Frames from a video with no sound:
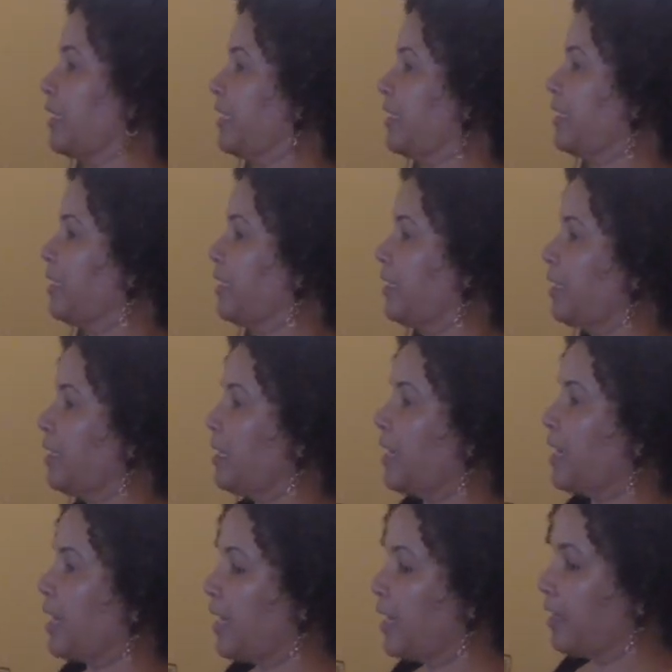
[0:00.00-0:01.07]
and
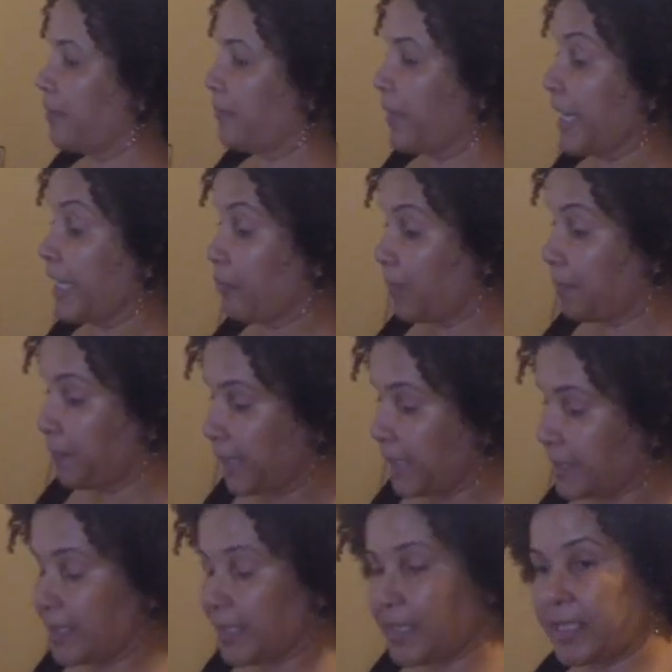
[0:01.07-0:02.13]
I had to
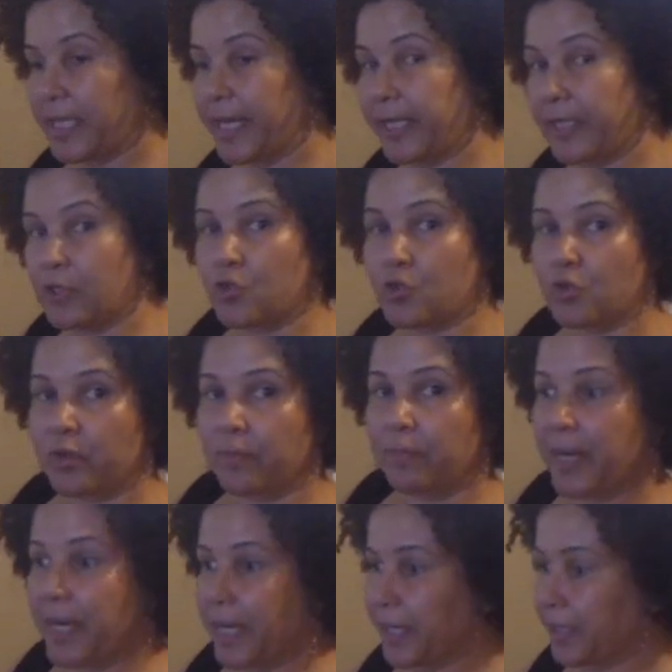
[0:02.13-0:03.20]
replace an entire drawer
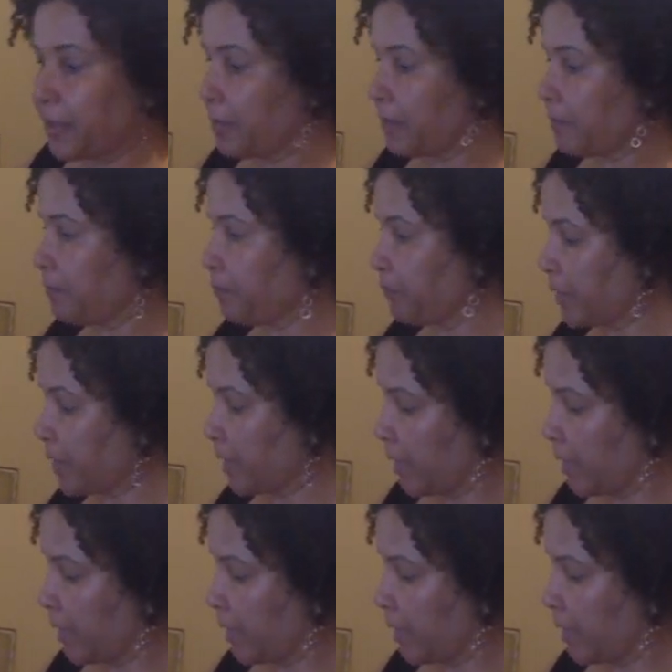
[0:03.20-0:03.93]
bottom.